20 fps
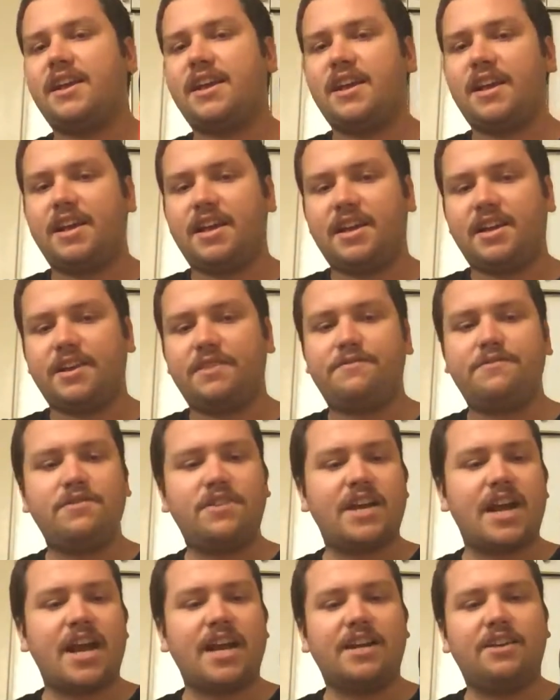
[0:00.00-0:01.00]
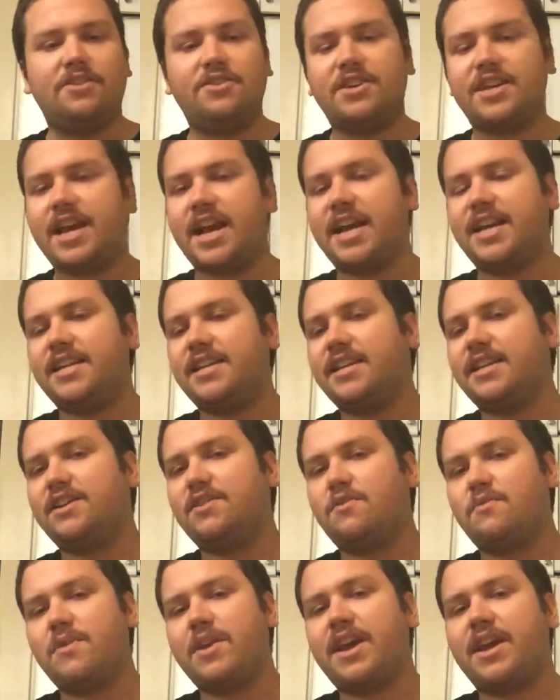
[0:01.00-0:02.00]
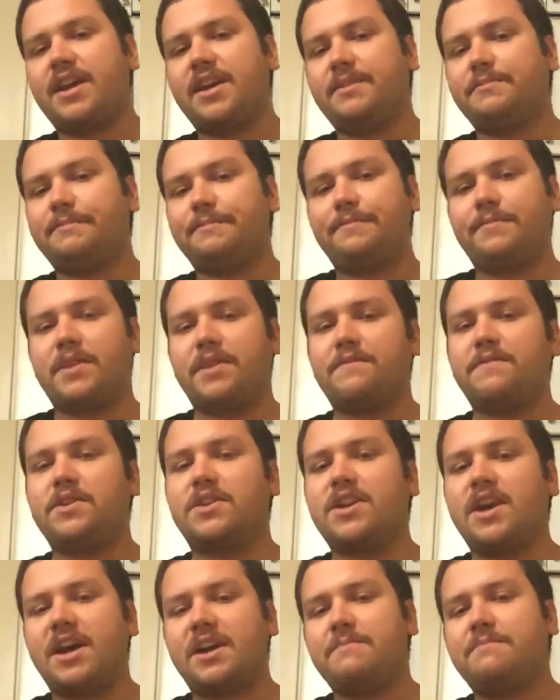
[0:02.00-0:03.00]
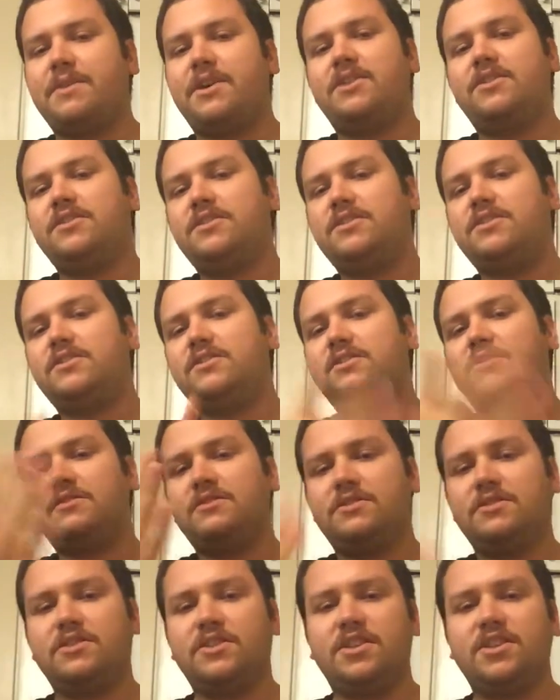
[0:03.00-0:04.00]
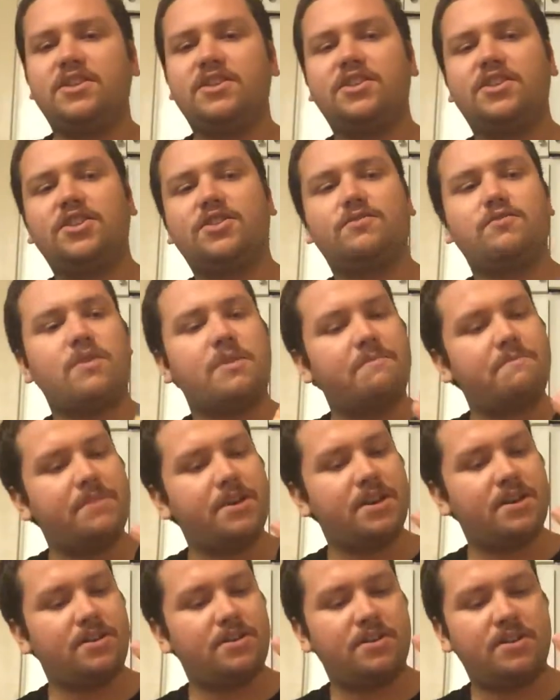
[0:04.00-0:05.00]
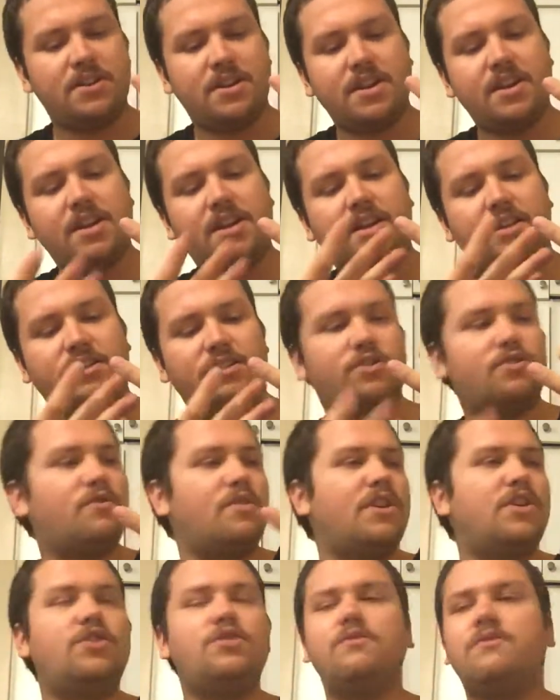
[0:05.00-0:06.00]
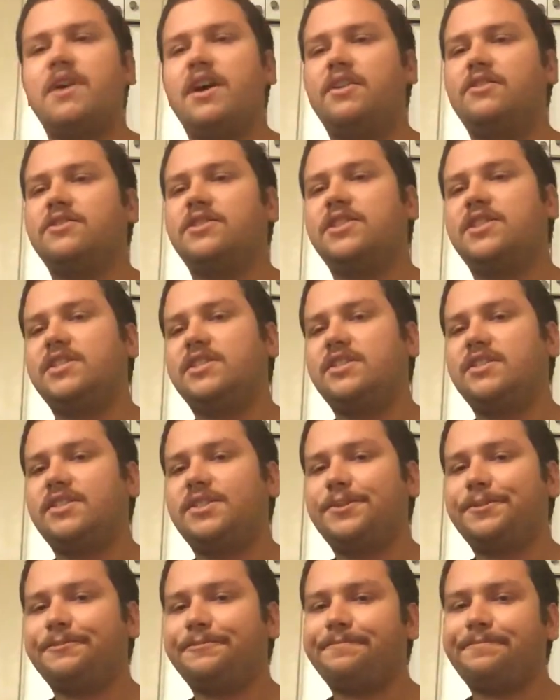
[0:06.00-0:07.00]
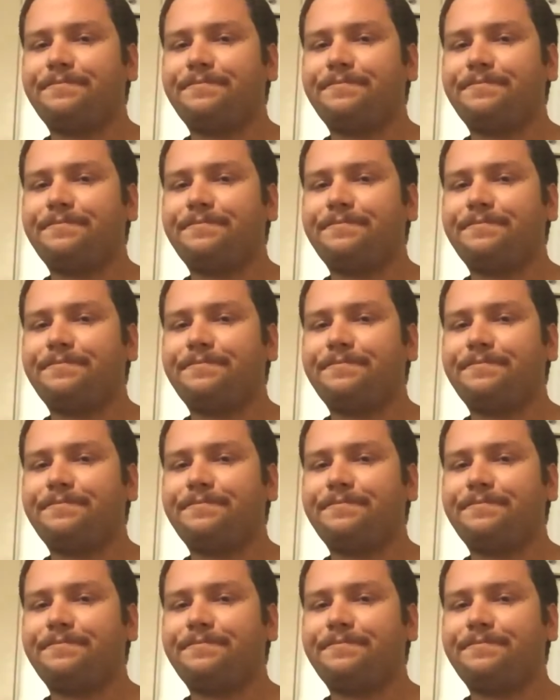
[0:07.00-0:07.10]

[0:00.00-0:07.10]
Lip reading: And if you kind of look at it in a way, if you're talking about, oh, this is just one beer, it's 22 ounces,